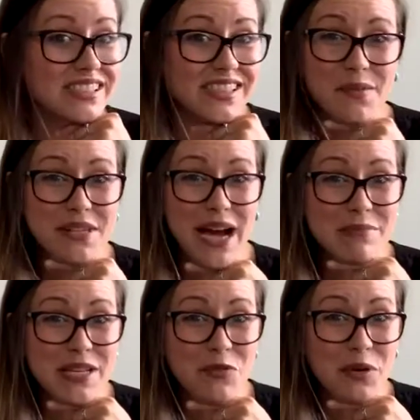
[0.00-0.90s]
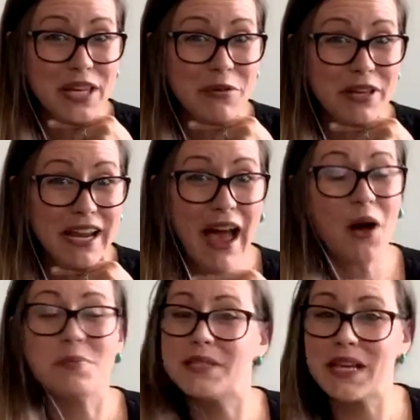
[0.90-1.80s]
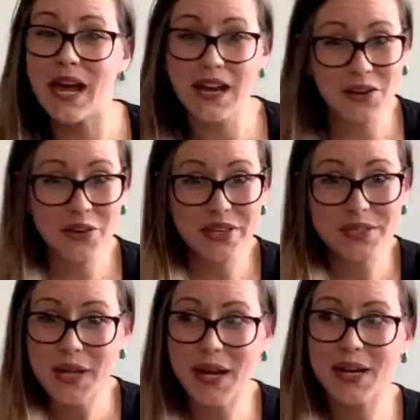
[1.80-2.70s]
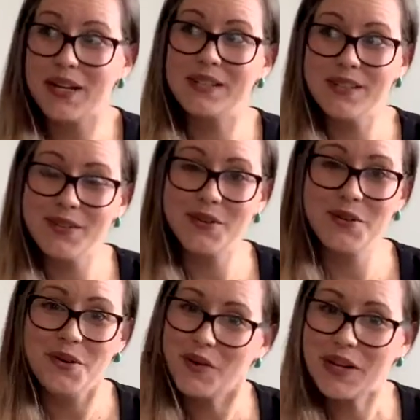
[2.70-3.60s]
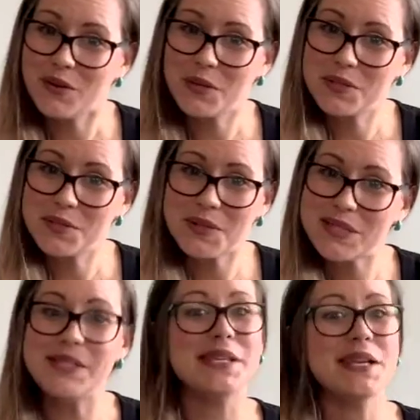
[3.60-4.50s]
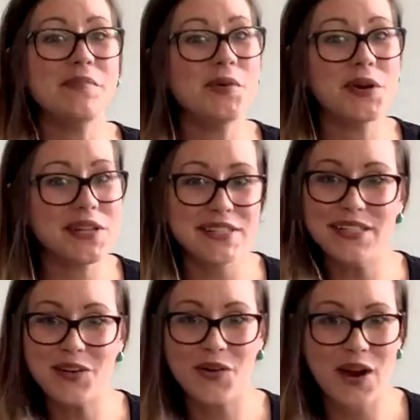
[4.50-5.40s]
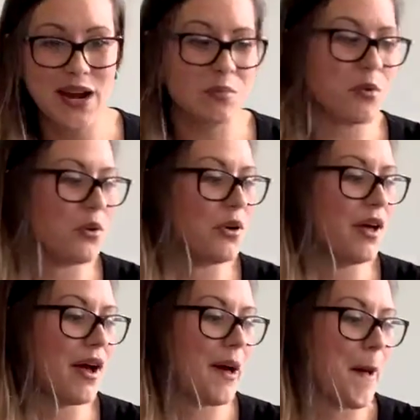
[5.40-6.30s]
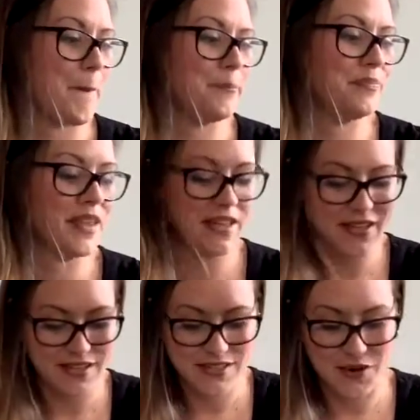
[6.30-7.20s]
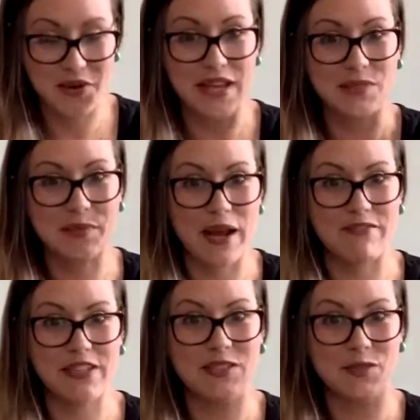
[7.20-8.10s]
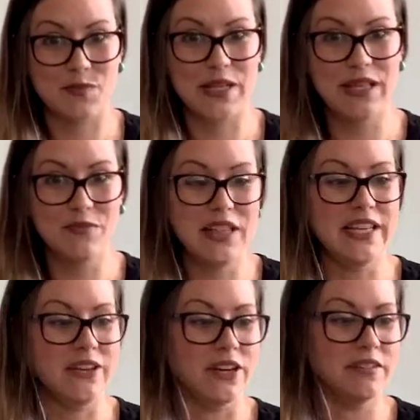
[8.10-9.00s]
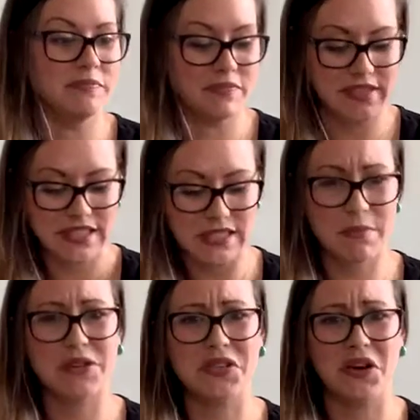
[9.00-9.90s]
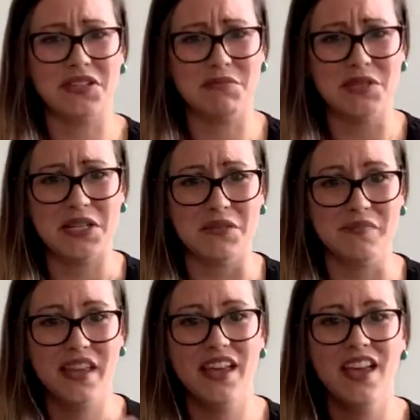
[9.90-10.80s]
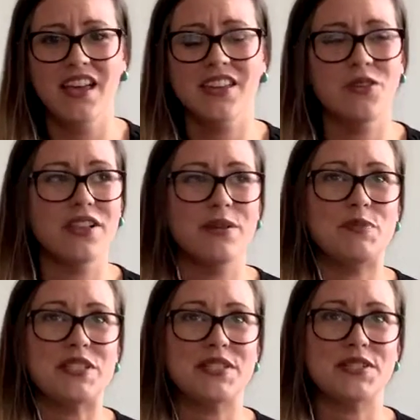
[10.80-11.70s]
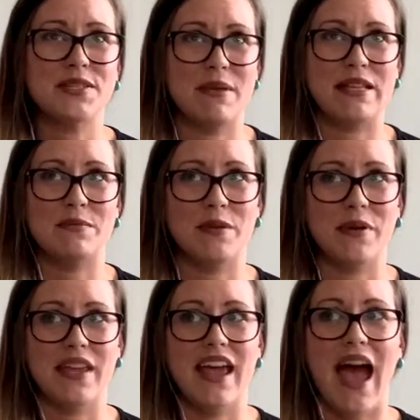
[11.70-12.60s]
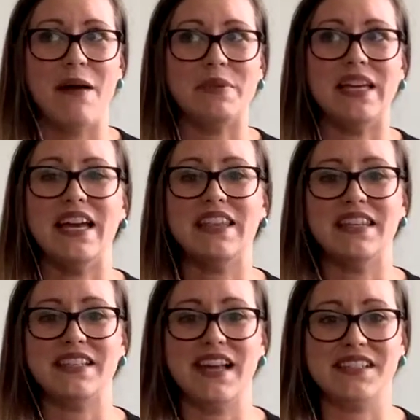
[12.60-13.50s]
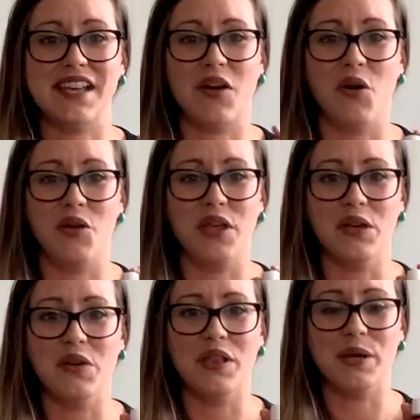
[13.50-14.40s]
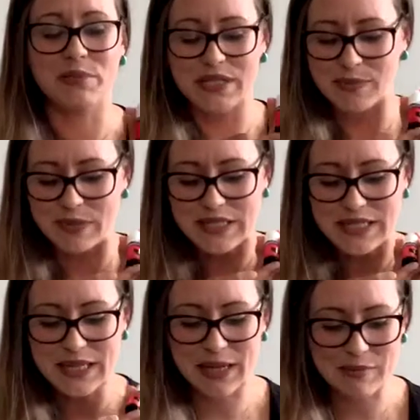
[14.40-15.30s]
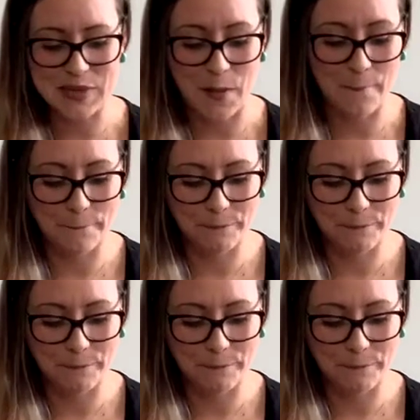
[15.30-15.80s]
sometimes it really, really helps. And all of a sudden, you don't hear those noises anymore, and it's incredible. So yes, Raven, it's really, really good. It smells awesome too. Eucalyptus just makes me really happy, and this has like all the eucalyptus blends in them, so.